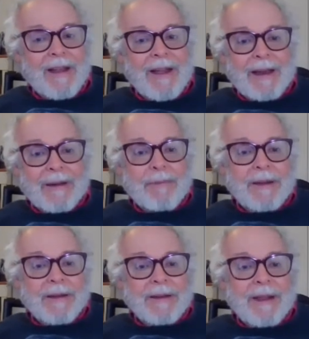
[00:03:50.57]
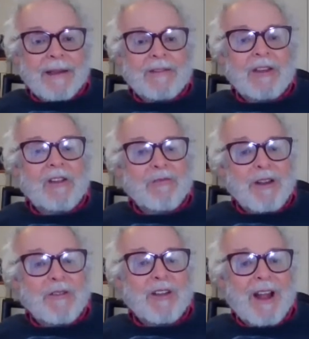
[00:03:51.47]
had been as a
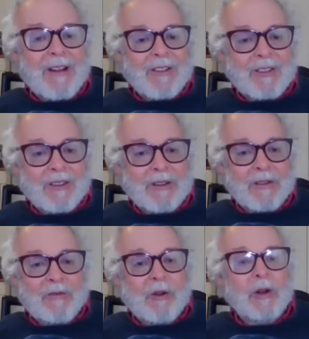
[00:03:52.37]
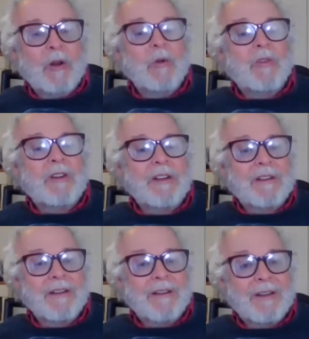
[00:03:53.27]
grief counselor for Alutiiq
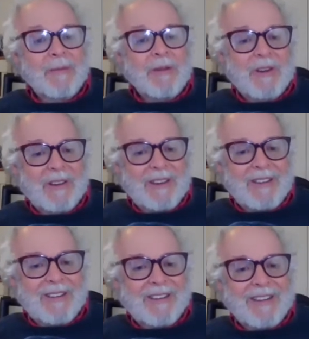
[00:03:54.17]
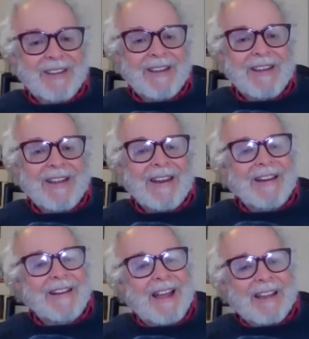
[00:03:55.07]
communities in
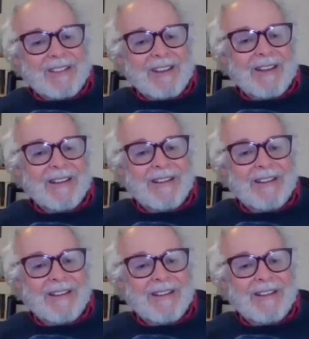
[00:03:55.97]
Alaska.